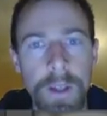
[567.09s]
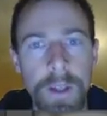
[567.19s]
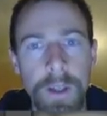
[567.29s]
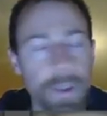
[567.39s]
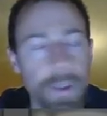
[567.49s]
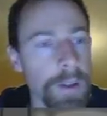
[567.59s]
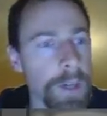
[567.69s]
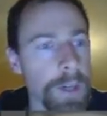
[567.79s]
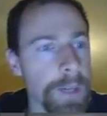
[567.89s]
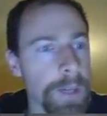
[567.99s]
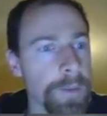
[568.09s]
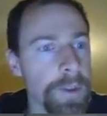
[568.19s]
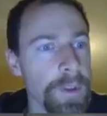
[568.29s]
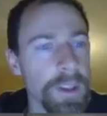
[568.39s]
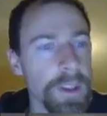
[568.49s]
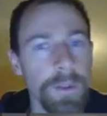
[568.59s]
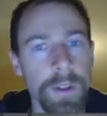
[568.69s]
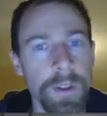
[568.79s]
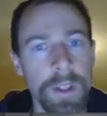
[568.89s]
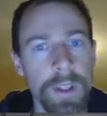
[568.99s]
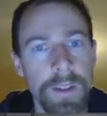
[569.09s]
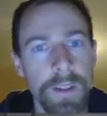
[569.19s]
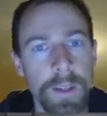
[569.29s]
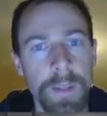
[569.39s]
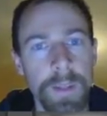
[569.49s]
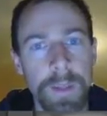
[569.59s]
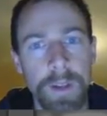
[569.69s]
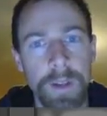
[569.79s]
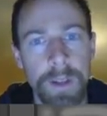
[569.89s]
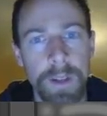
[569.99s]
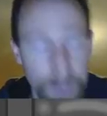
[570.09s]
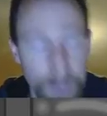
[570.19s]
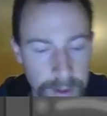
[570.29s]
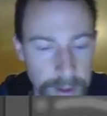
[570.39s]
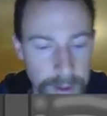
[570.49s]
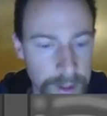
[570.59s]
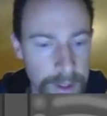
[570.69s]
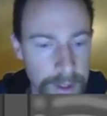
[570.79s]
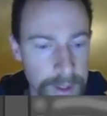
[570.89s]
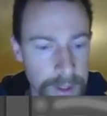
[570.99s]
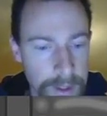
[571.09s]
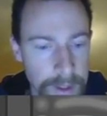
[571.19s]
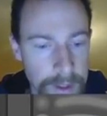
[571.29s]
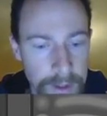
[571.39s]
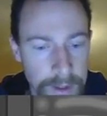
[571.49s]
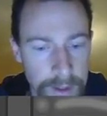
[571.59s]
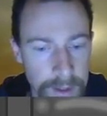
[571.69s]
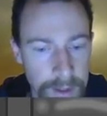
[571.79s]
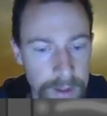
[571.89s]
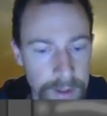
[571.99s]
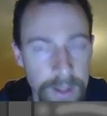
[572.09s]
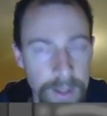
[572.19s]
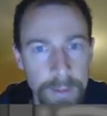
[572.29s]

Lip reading: So, first things first, let's smell the designer's name.